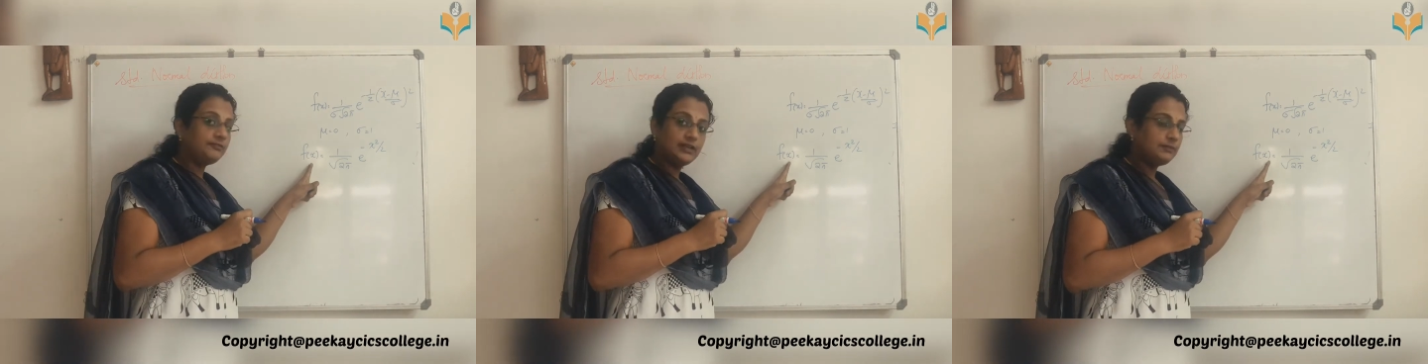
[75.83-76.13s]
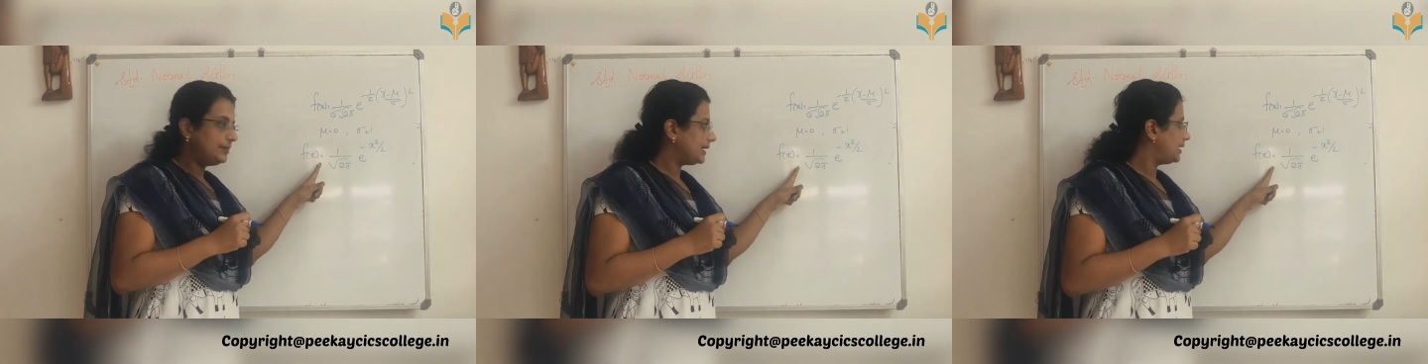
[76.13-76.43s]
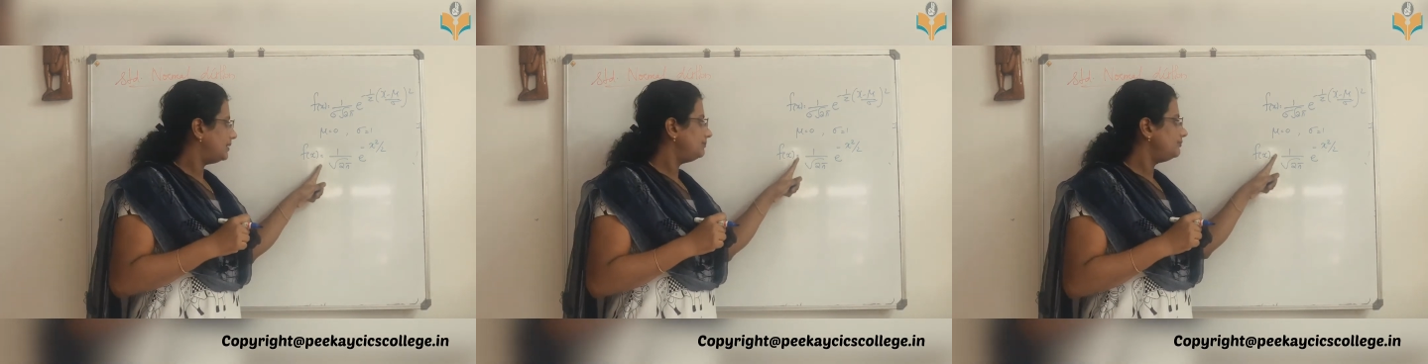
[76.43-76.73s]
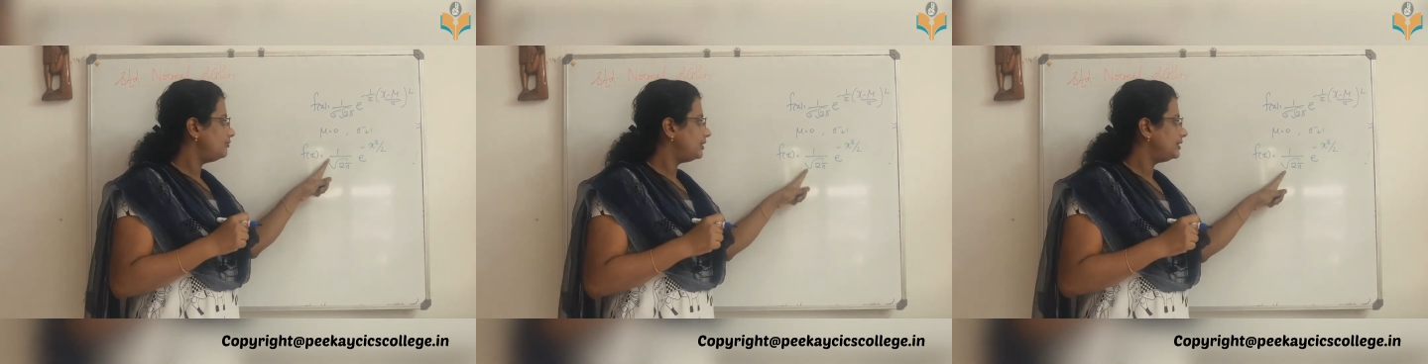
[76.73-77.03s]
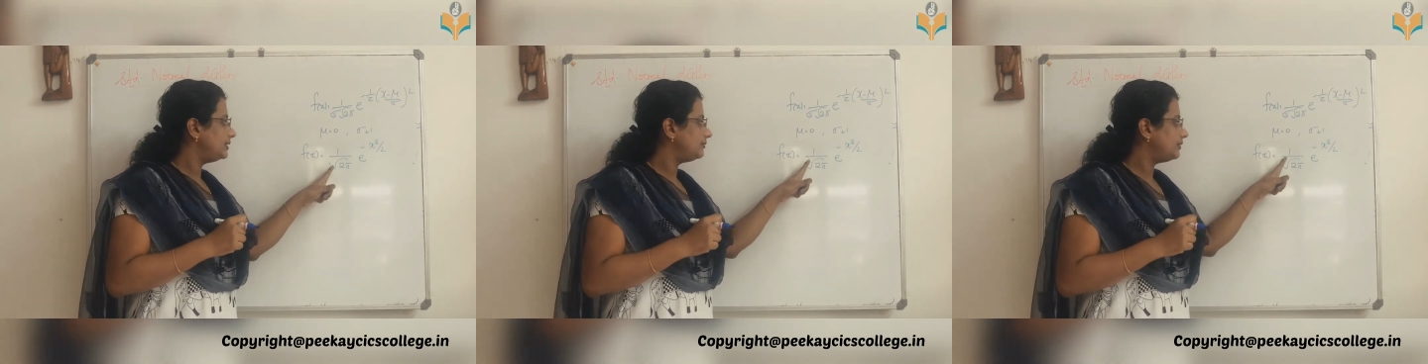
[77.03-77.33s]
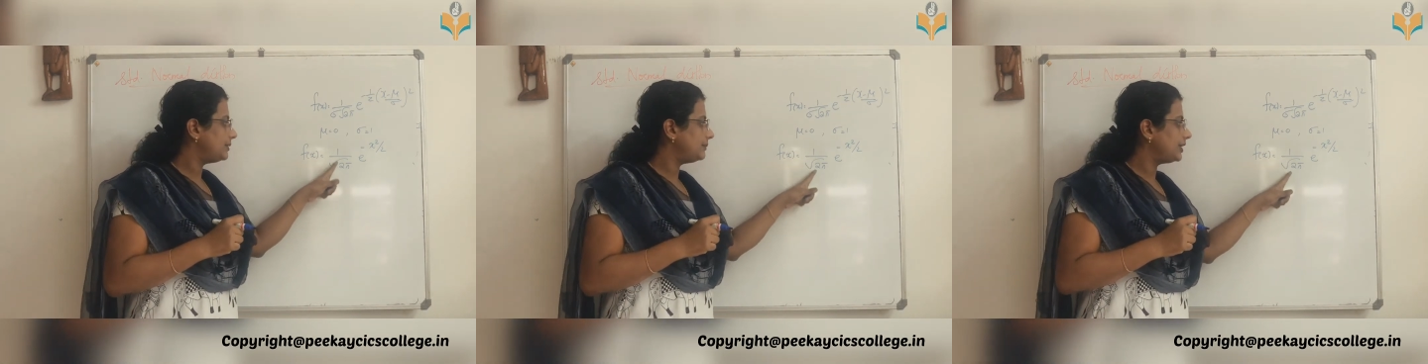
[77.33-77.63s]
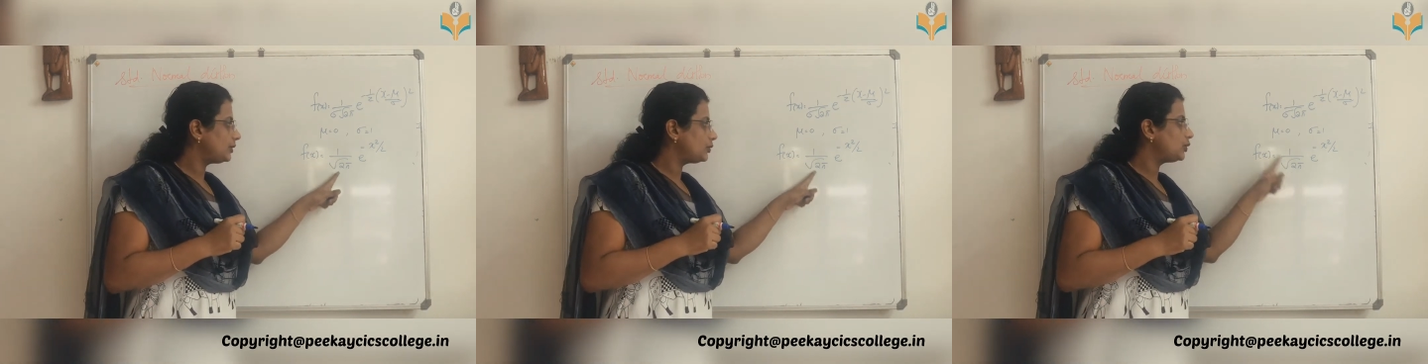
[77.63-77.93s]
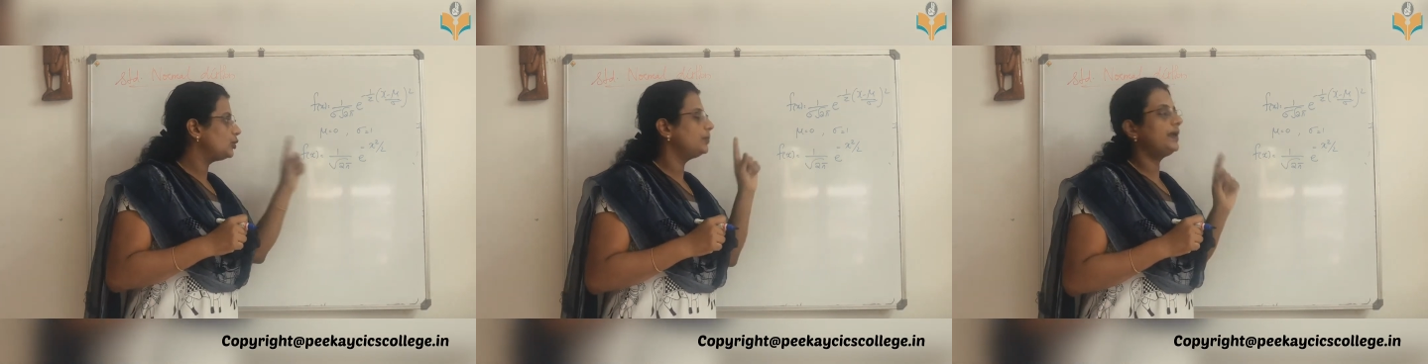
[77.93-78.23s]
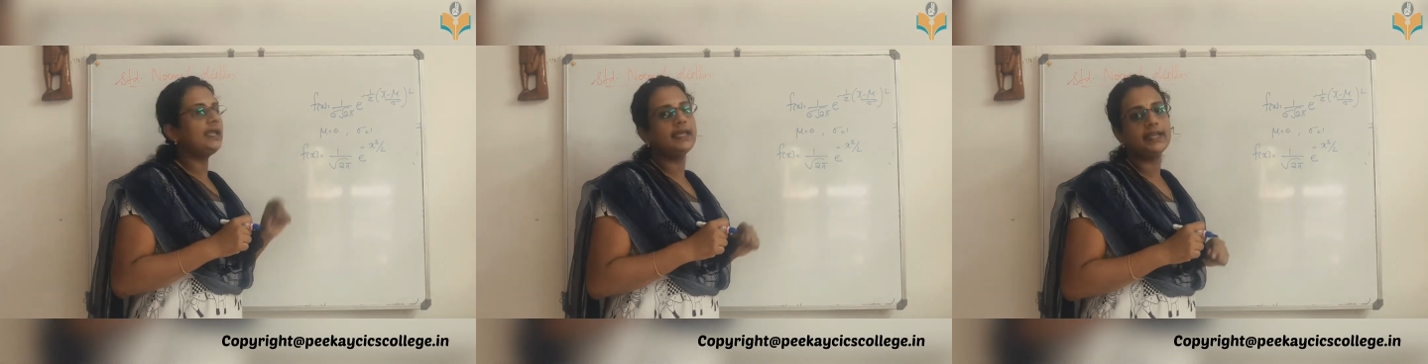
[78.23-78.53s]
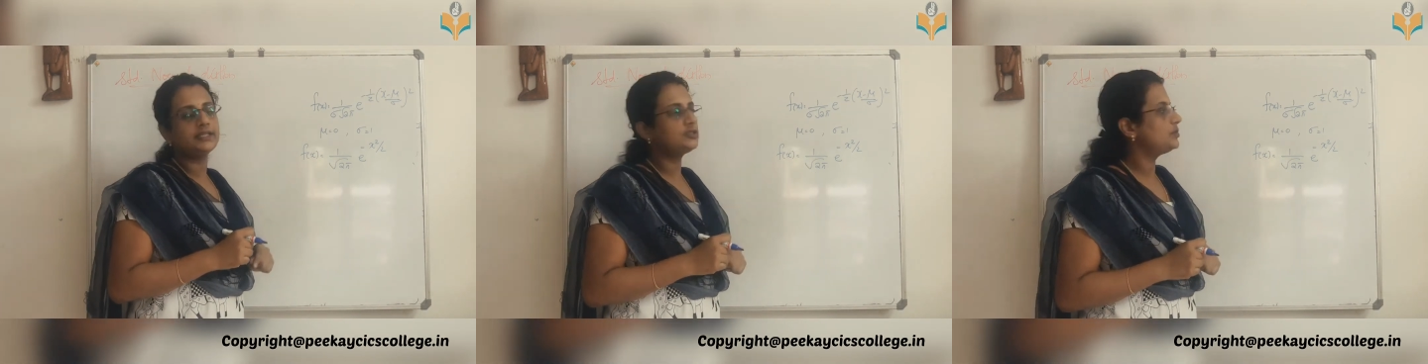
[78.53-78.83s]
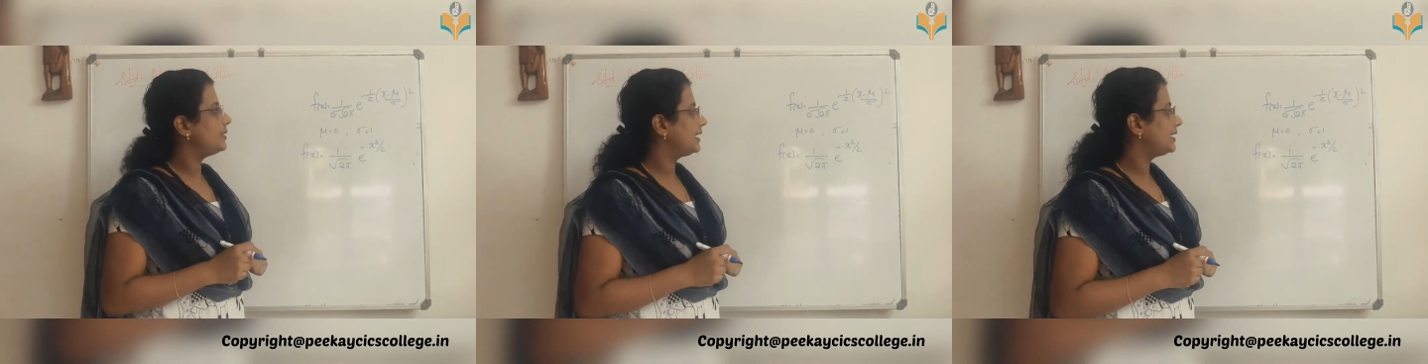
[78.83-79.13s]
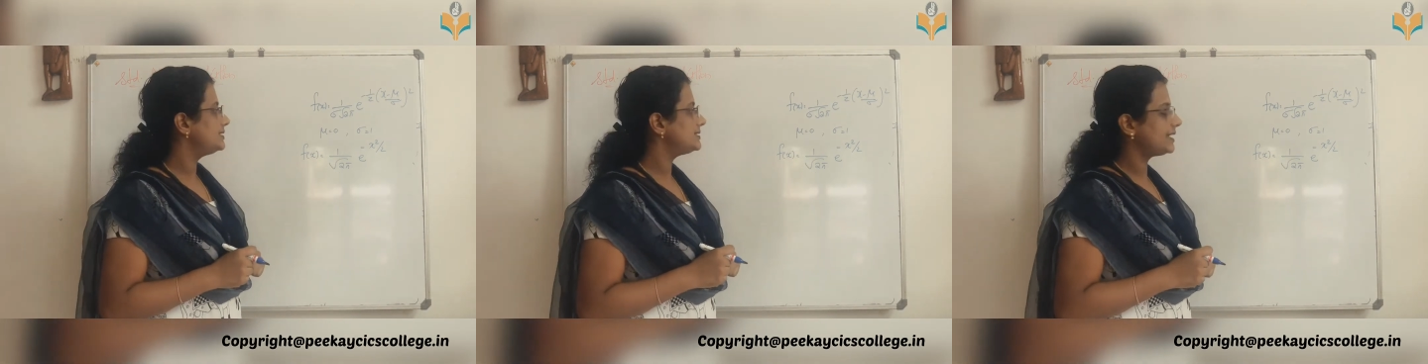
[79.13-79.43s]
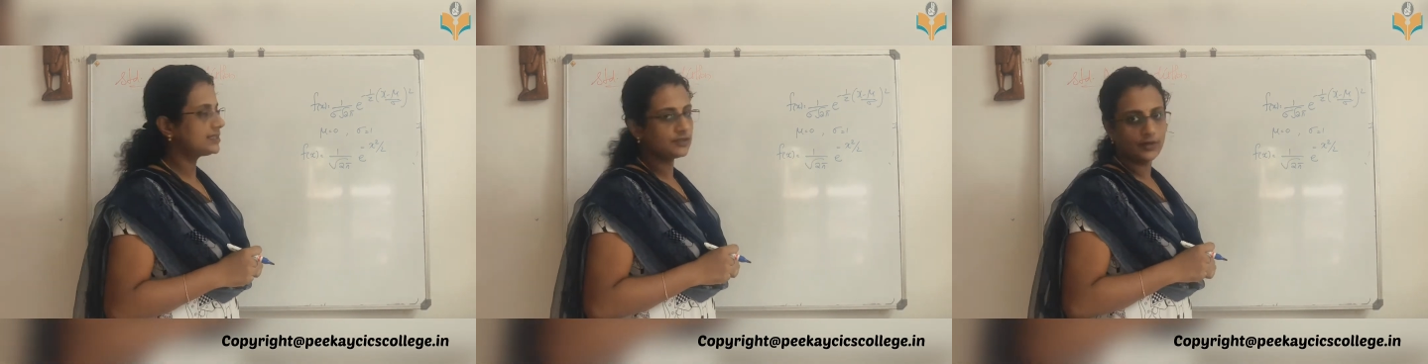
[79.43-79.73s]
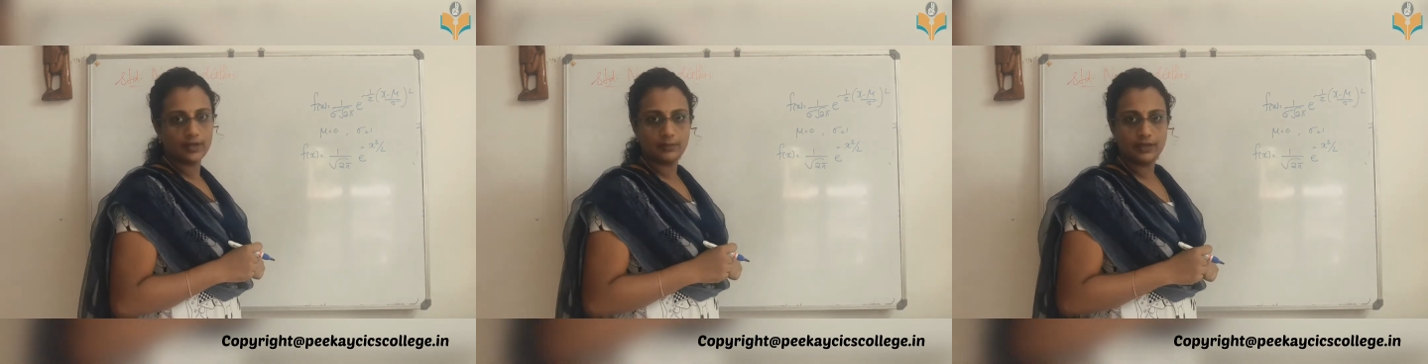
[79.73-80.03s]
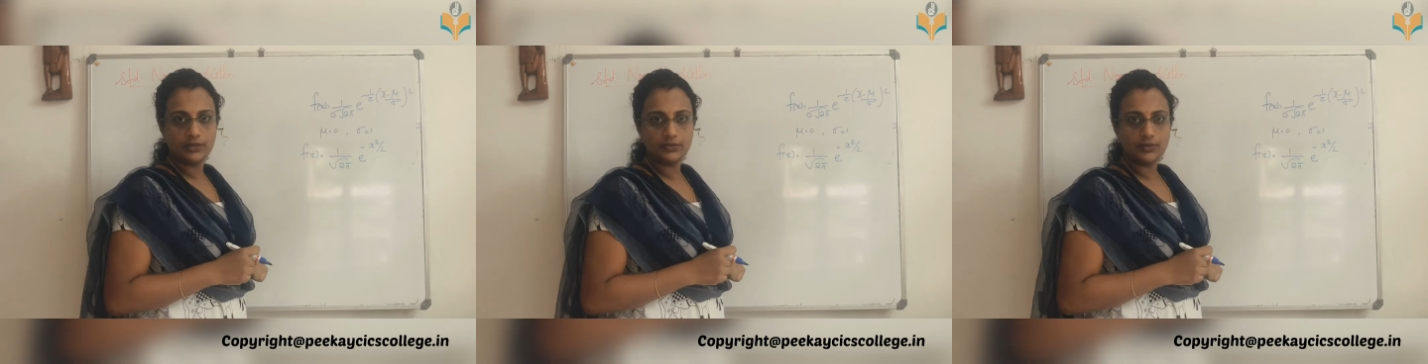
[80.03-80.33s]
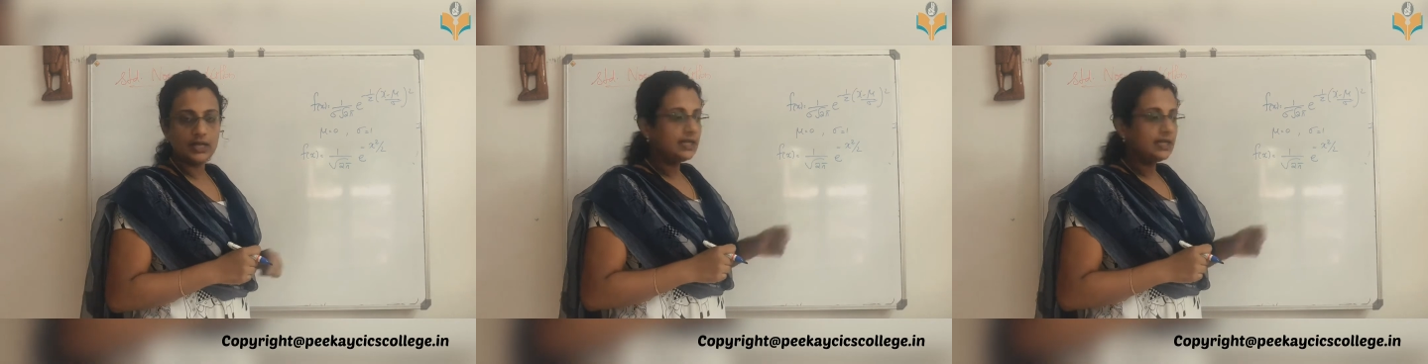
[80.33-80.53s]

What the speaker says: will become 1 by root 2 pi e raised to minus x square by 2.